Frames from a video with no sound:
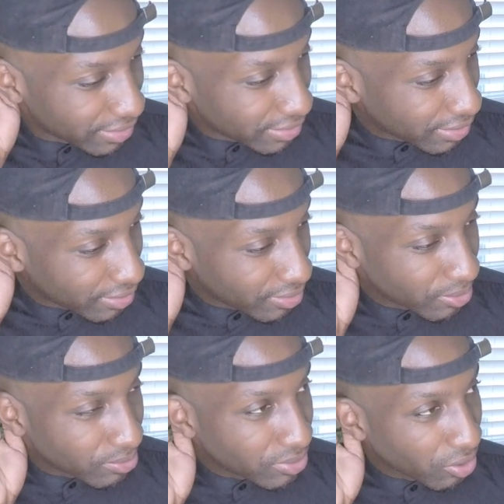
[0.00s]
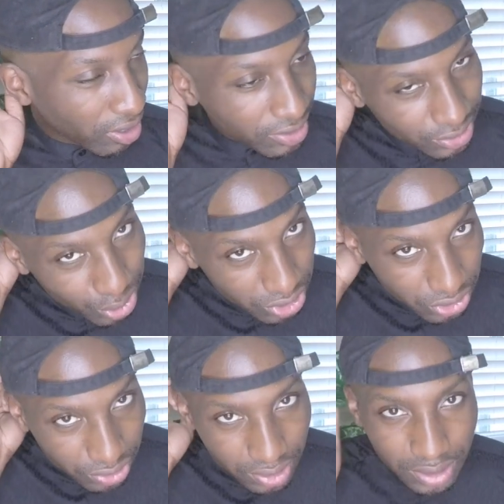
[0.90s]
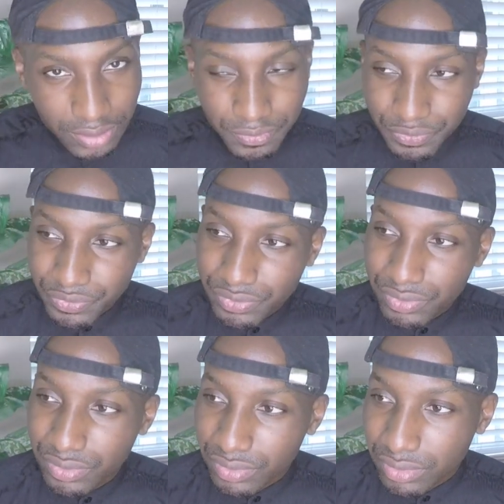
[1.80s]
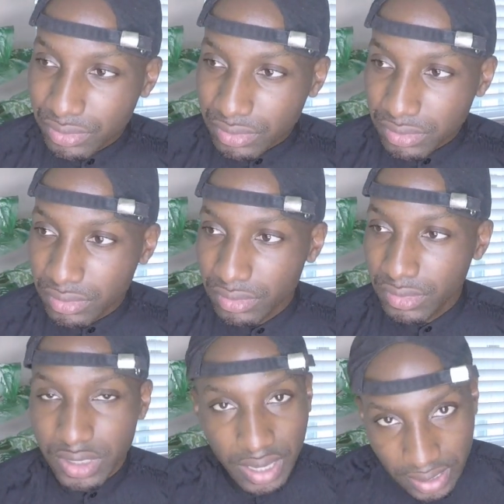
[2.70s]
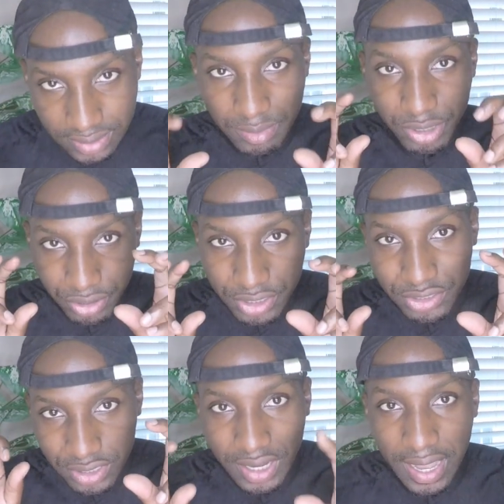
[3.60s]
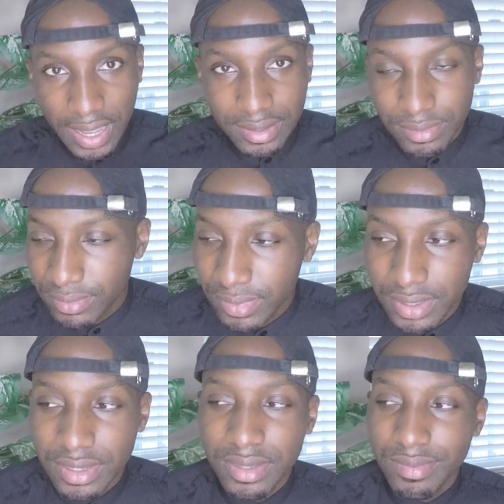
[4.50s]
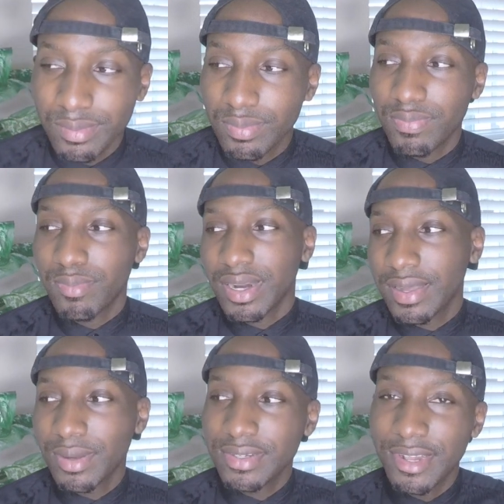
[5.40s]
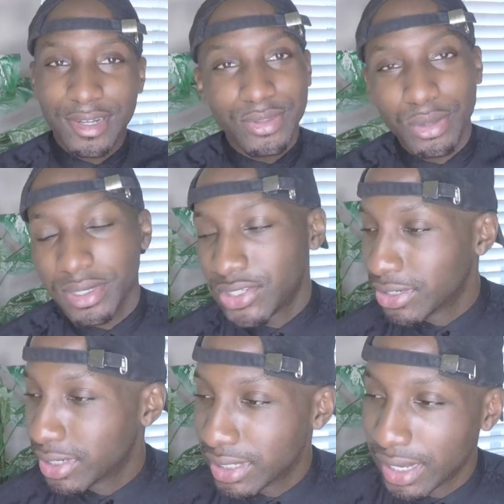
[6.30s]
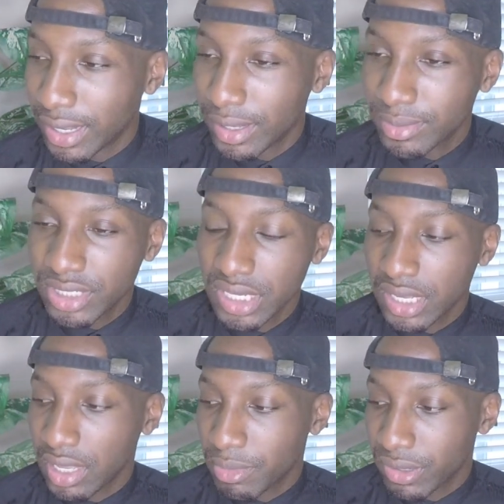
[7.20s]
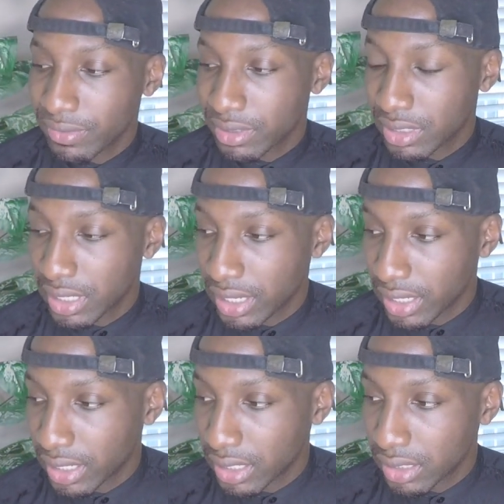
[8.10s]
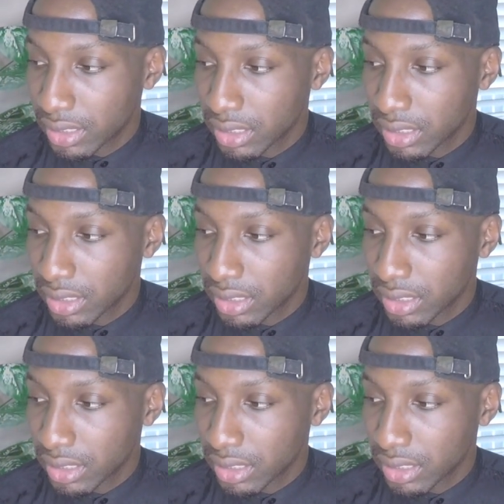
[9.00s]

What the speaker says: So long story short, yeah, because I'm a Christian guy. But anyways, long story short, she came over and